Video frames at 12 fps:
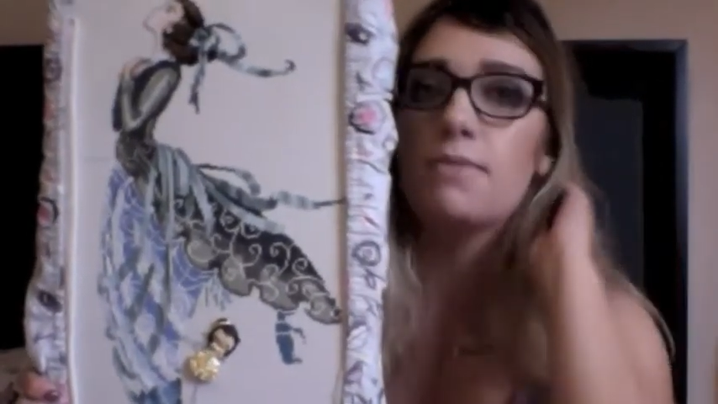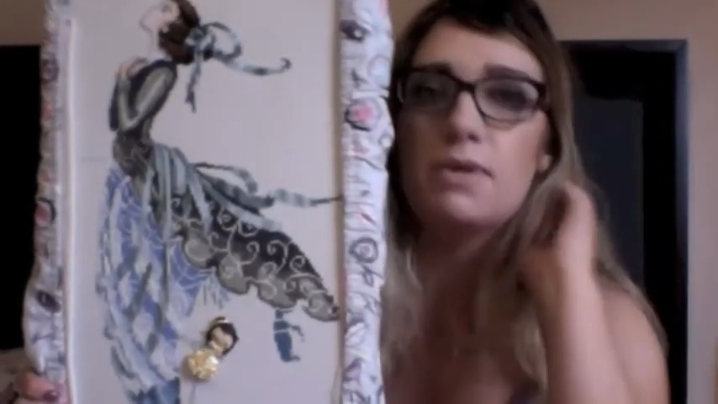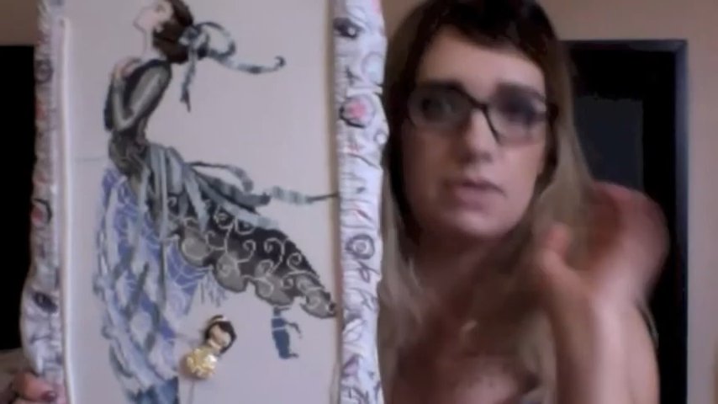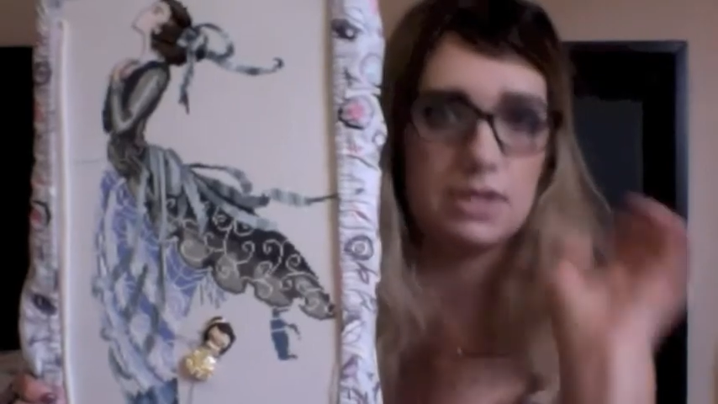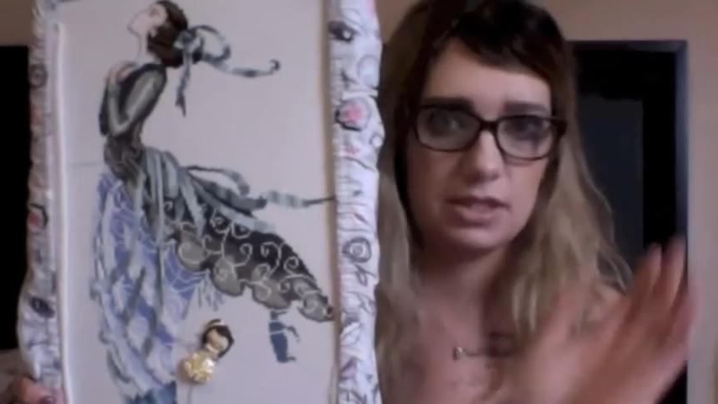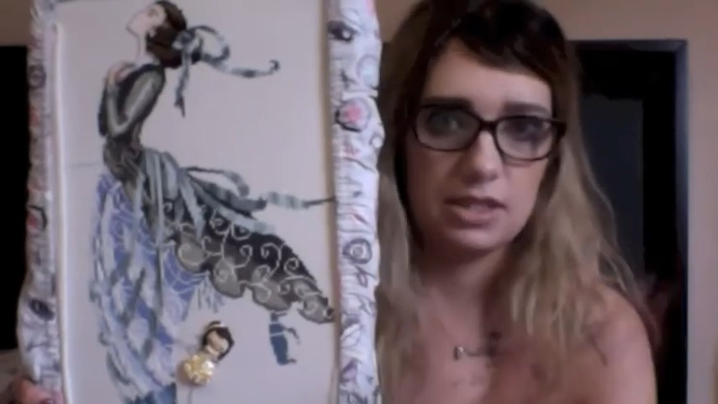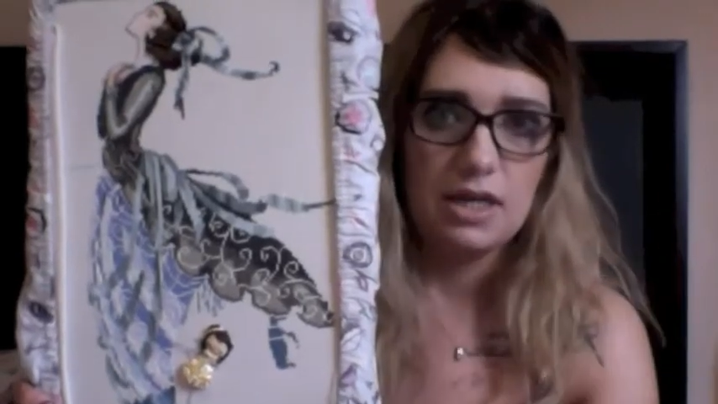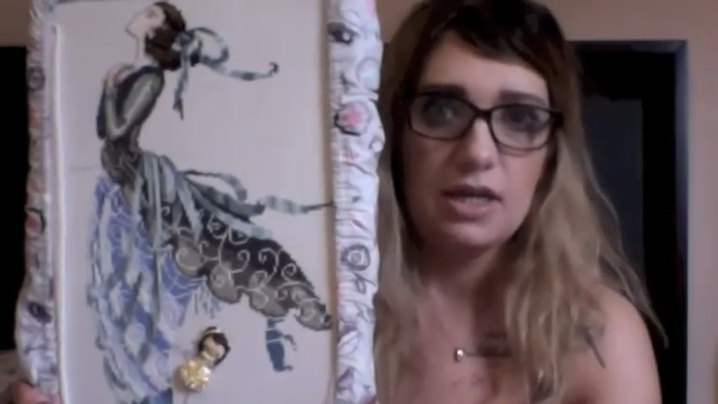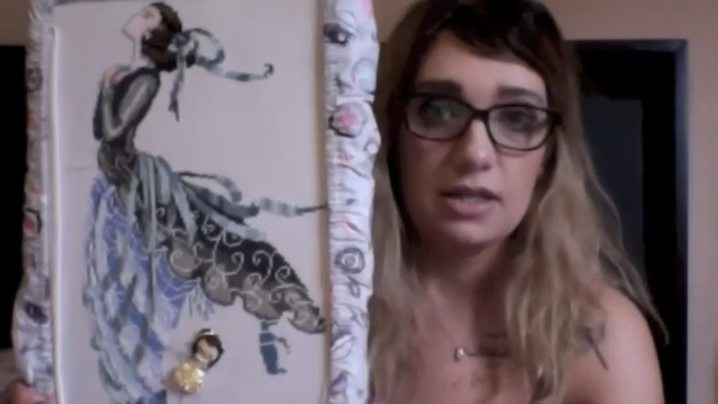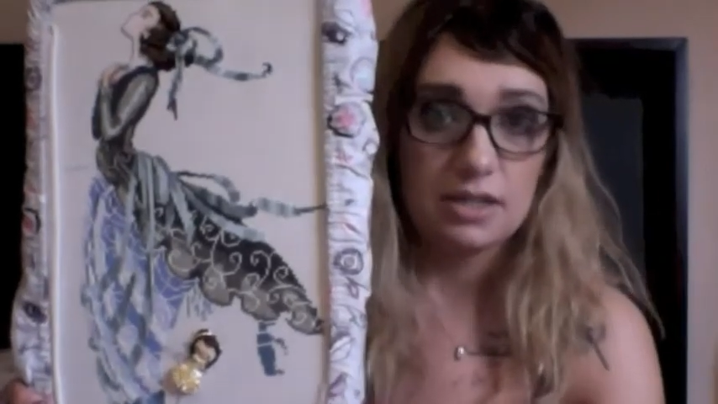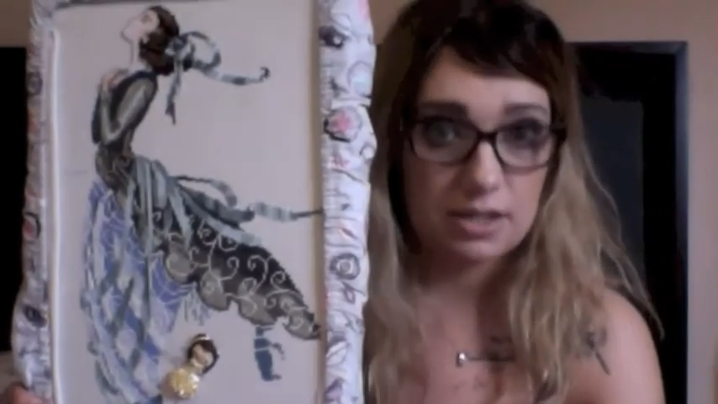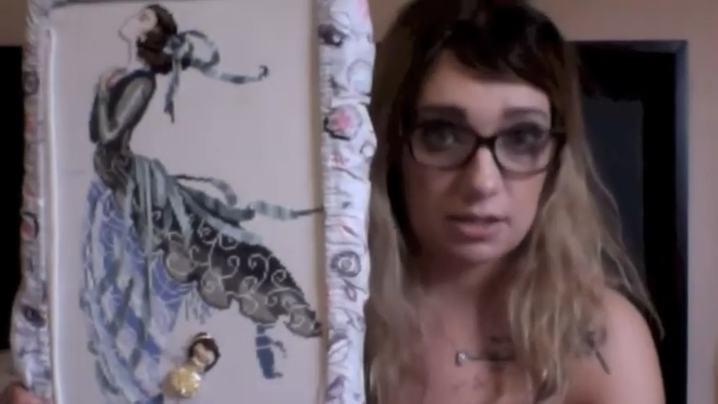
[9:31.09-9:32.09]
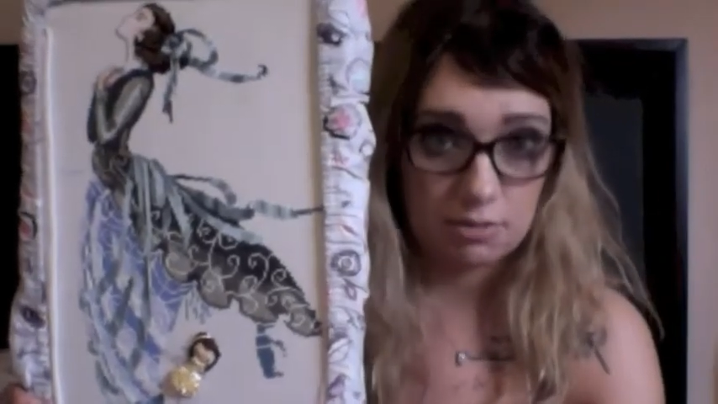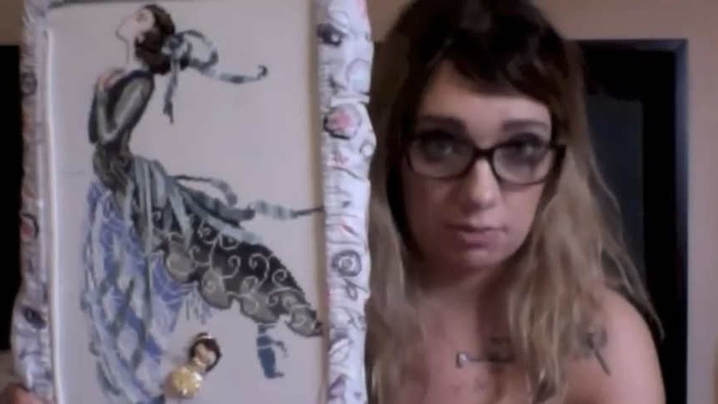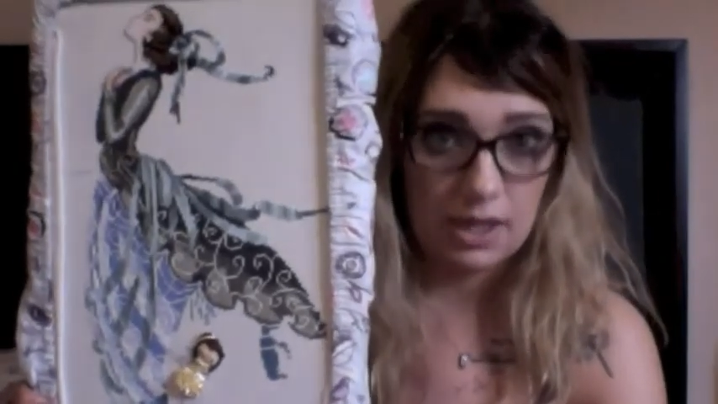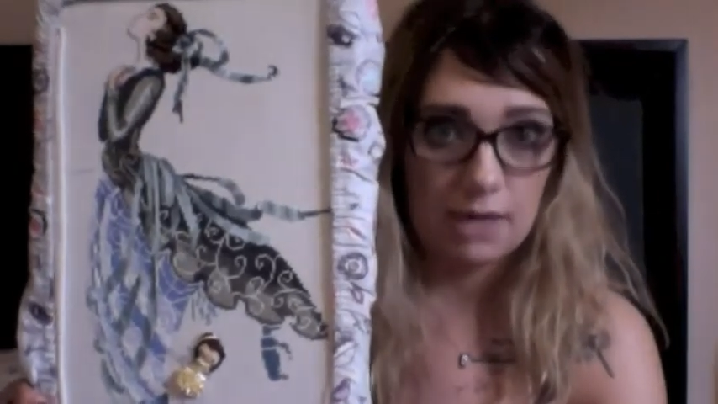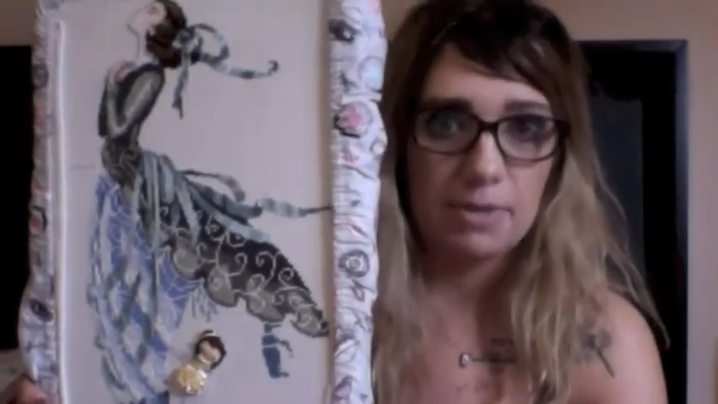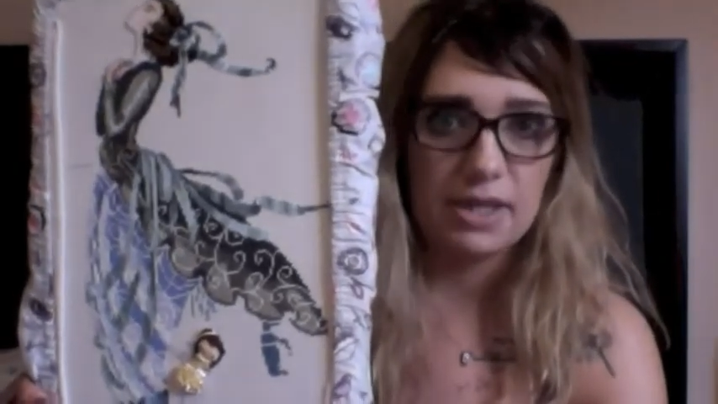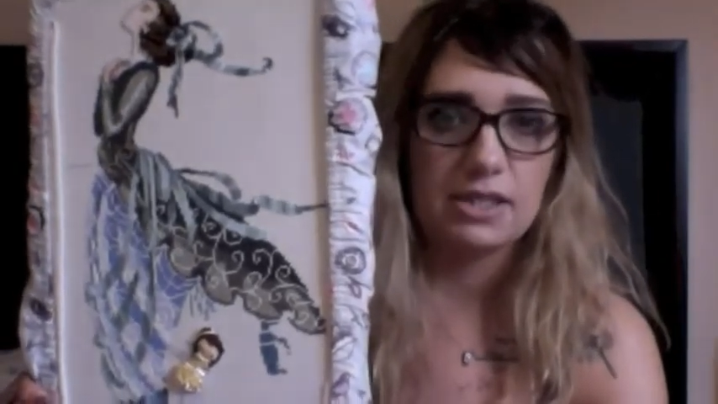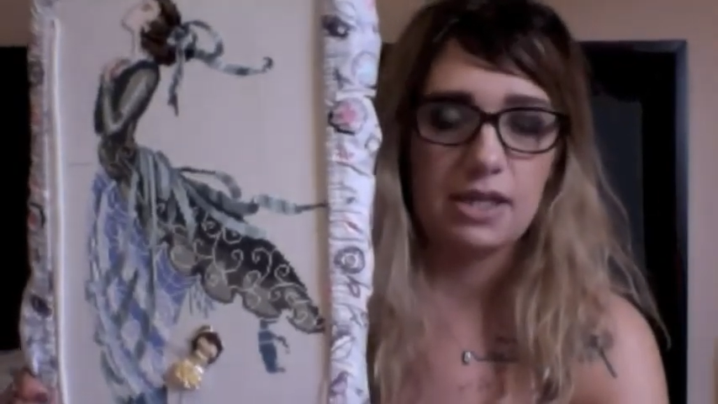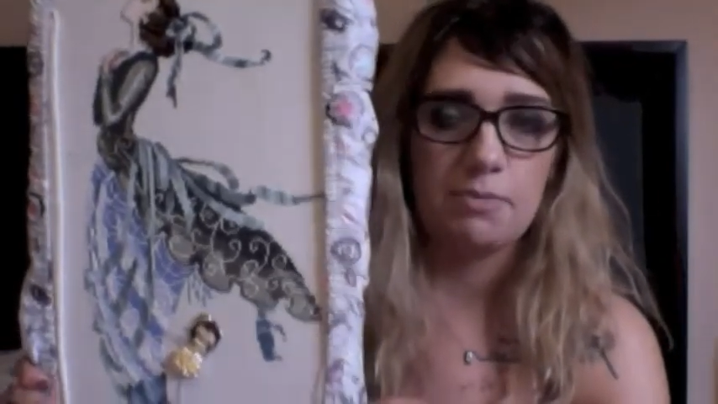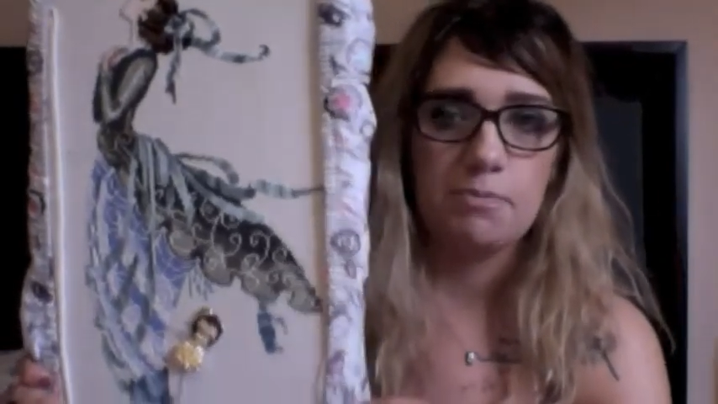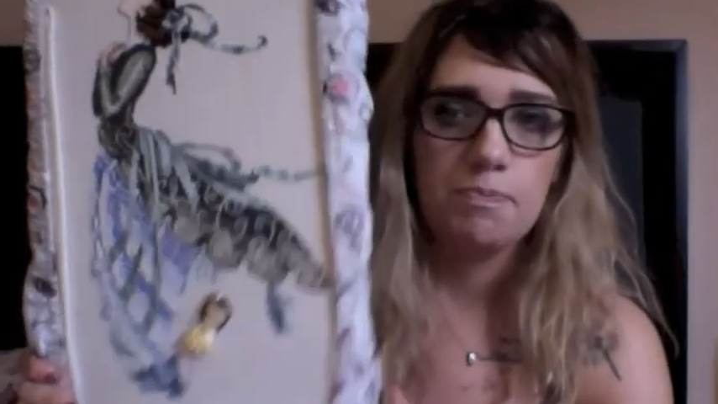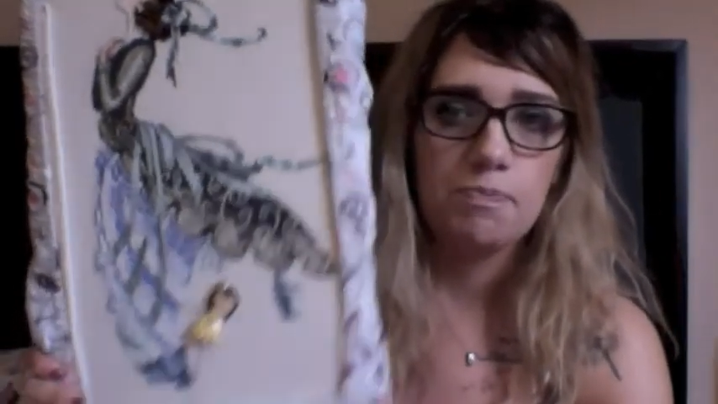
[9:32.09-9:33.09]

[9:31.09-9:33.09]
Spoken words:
it was, this is what I picked up.